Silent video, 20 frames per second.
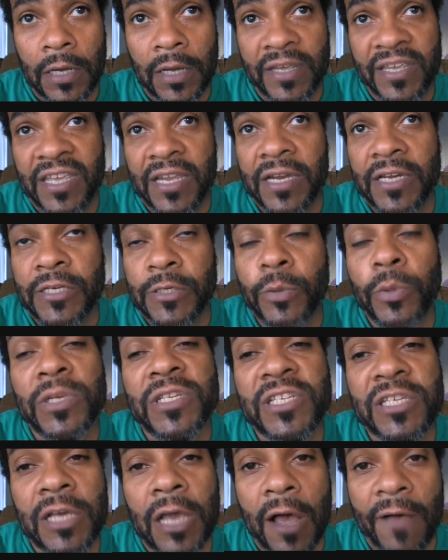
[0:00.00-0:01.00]
uh, get into a
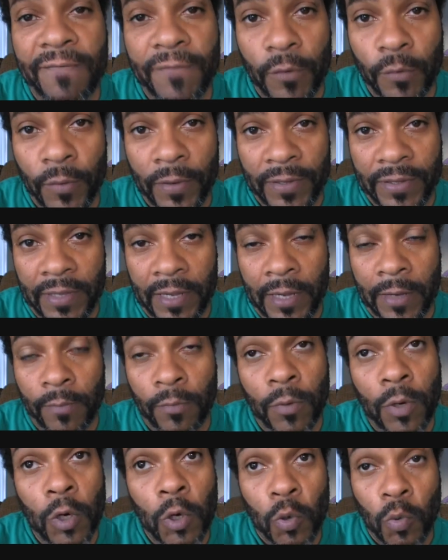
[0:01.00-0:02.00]
scuffle with them,
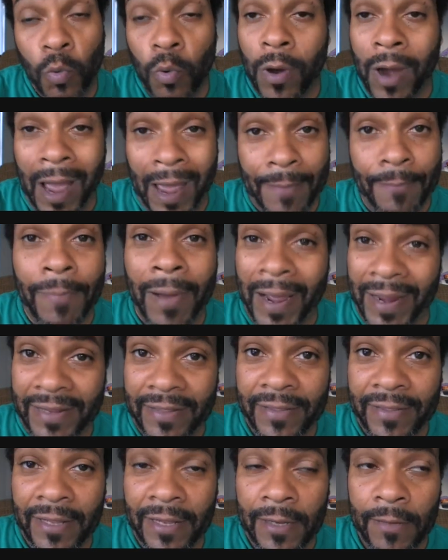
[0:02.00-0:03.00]
where I
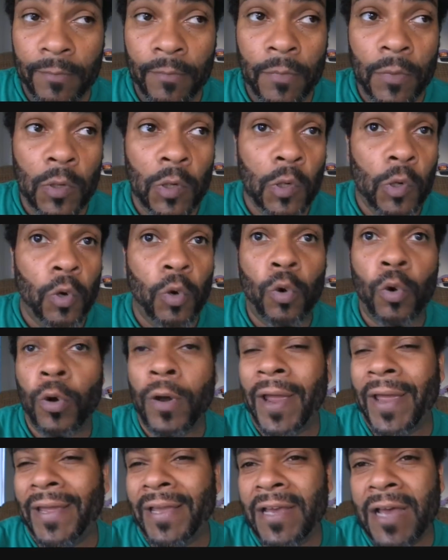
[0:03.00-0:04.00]
bite them, or
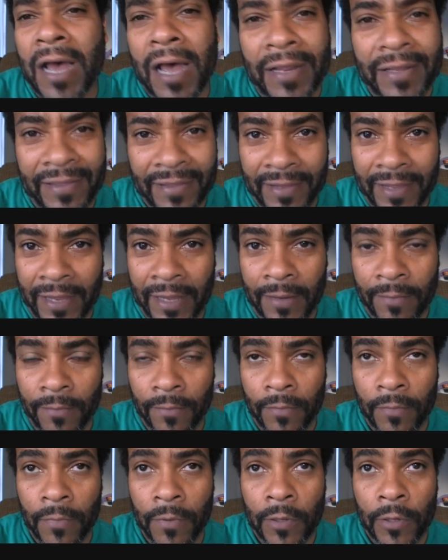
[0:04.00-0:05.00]
I cut
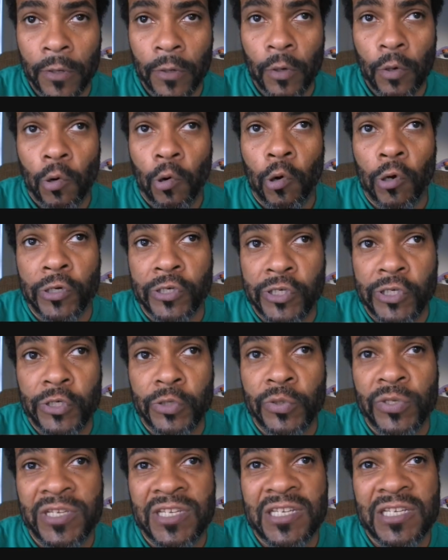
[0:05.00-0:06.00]
them, or
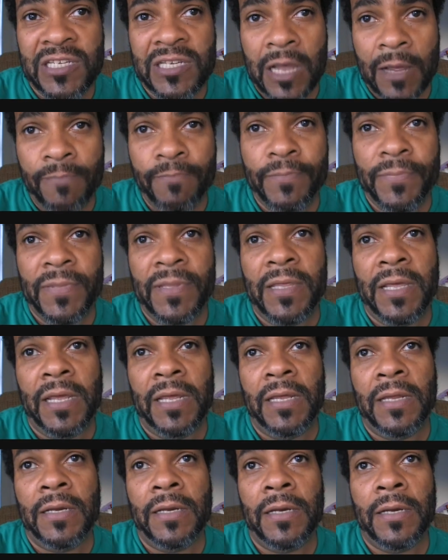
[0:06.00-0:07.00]
do
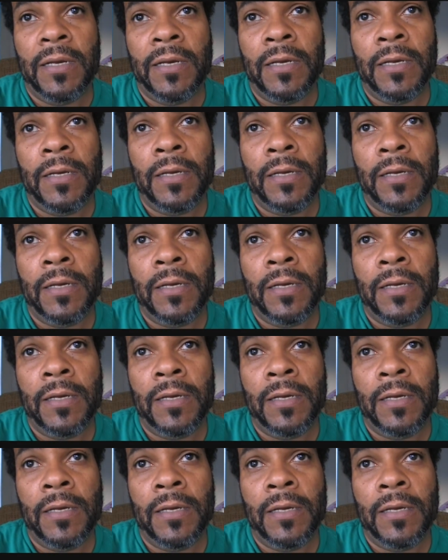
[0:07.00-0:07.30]
something